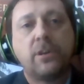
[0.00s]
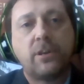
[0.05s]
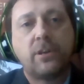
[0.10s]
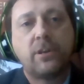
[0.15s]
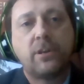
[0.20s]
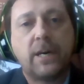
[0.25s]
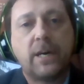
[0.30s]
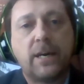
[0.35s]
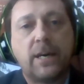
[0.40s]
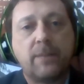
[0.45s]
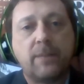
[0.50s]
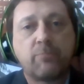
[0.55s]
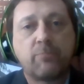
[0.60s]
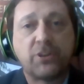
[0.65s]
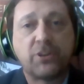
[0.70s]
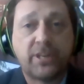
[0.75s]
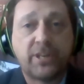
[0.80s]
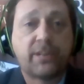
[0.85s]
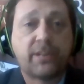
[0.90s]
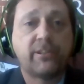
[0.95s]
uh,
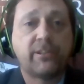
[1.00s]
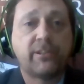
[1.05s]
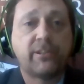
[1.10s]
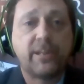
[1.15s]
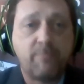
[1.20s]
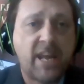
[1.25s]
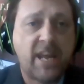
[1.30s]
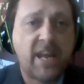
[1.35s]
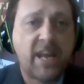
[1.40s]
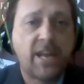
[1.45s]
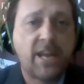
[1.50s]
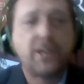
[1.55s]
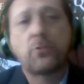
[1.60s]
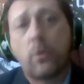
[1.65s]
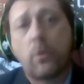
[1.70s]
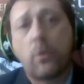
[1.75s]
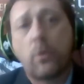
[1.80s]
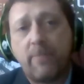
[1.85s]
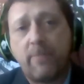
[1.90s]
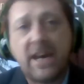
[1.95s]
particularly in Maine and
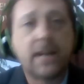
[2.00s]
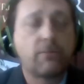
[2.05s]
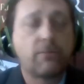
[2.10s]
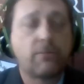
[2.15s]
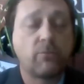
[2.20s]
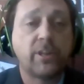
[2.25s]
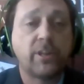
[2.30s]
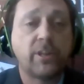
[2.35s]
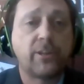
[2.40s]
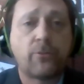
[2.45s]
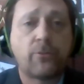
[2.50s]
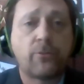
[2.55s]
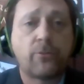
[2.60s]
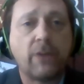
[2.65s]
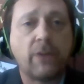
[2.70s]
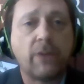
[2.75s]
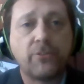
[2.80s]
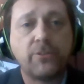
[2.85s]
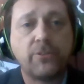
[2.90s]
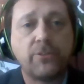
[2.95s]
Quebec, really
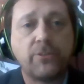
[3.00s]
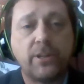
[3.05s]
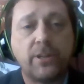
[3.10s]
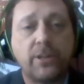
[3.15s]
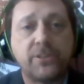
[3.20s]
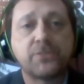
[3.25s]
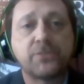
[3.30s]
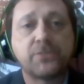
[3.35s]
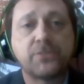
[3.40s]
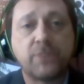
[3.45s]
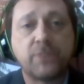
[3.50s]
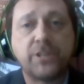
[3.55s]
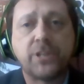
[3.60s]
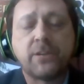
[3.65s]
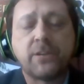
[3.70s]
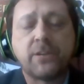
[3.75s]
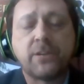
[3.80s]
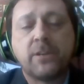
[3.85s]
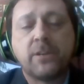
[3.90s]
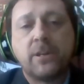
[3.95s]
throughout uh, this region,
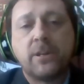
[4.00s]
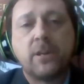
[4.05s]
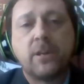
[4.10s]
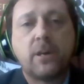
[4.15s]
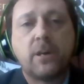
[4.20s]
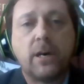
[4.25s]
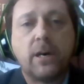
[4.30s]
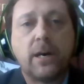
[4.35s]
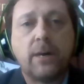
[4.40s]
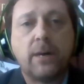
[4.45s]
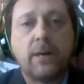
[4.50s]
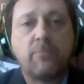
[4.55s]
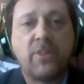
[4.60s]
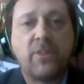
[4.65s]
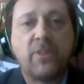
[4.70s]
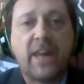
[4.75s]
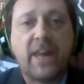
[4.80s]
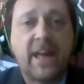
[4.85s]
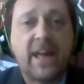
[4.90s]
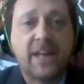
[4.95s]
um,
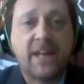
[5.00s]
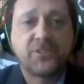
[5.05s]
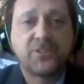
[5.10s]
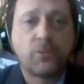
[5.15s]
that has no